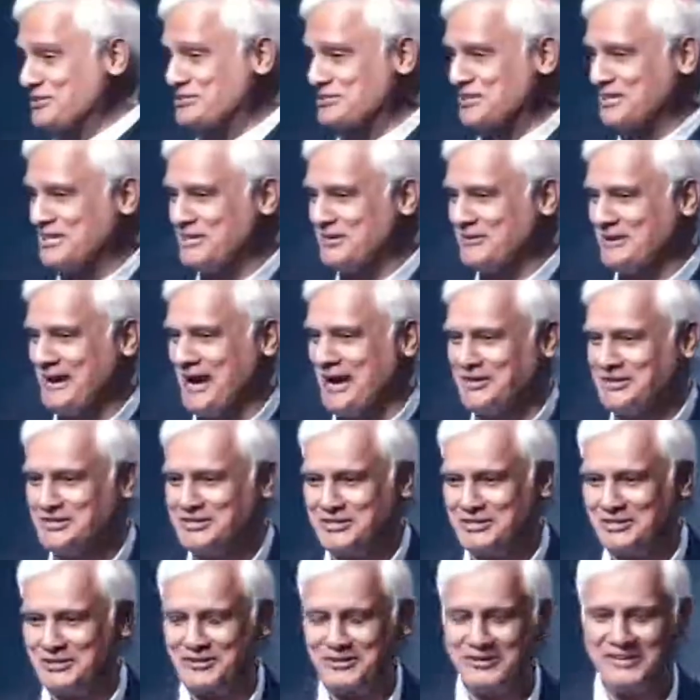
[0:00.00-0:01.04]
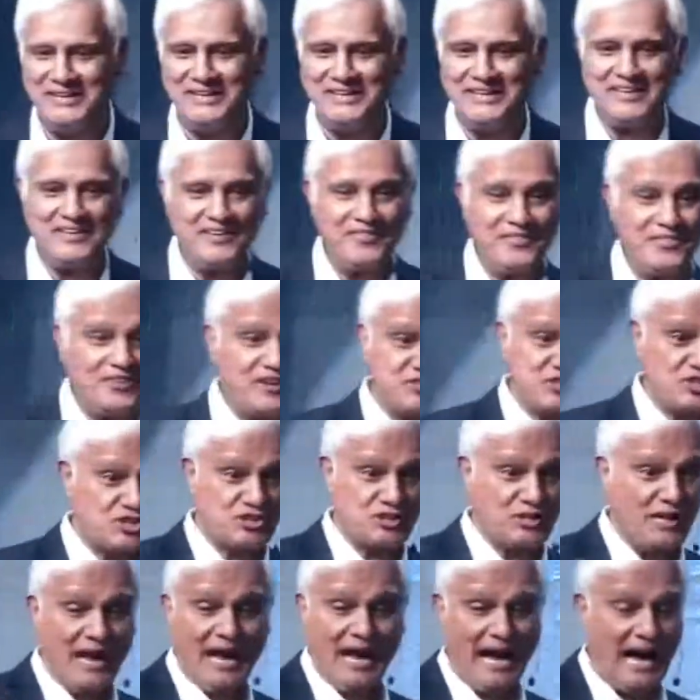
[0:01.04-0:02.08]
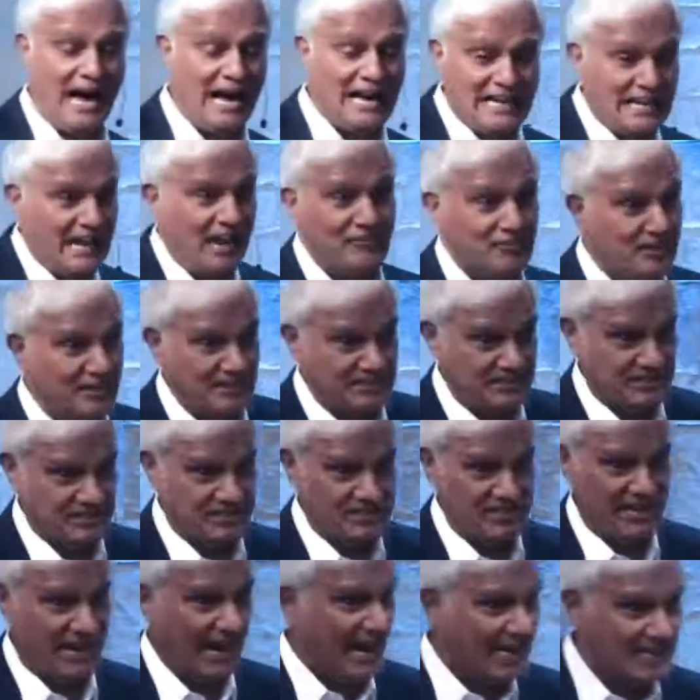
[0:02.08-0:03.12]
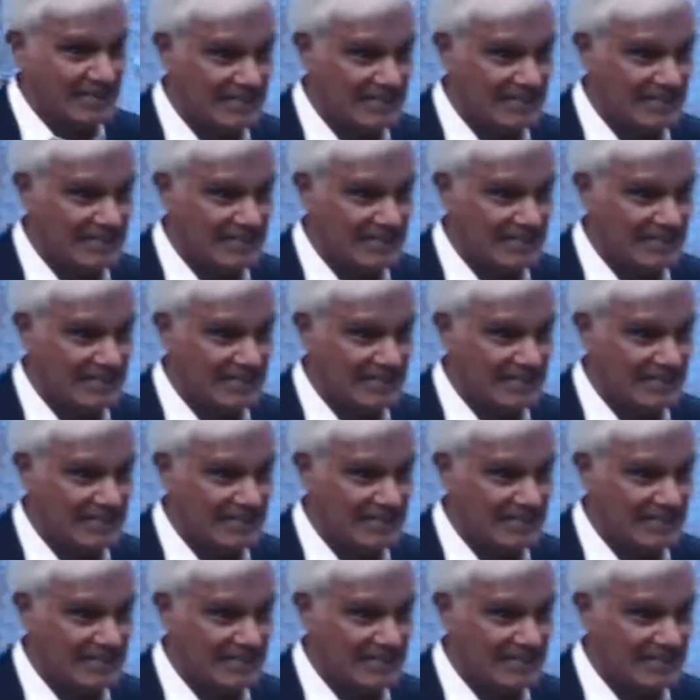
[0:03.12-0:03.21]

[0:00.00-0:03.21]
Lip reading: turn around you. I love it. I